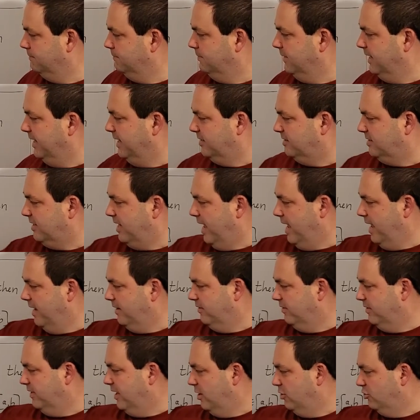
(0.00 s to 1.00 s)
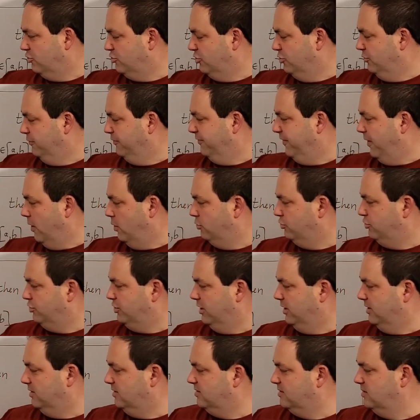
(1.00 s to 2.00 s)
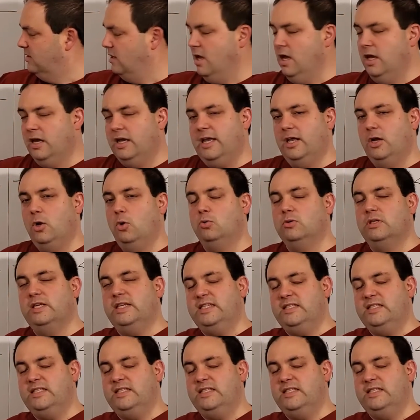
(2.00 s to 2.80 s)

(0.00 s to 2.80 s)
is that their two functions can only